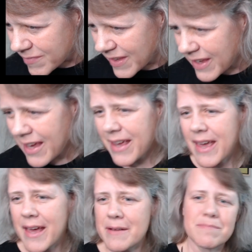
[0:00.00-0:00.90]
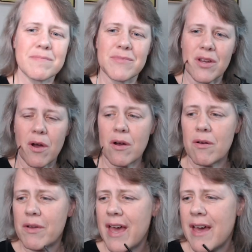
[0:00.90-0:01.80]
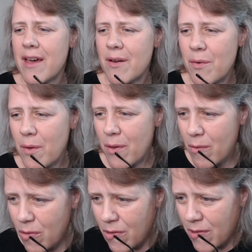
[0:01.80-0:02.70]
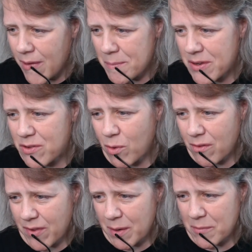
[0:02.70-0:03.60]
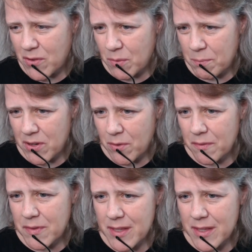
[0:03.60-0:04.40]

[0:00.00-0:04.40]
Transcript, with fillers: Yeah, yeah. So, oh, yeah, oh, B12, vitamin D, B12.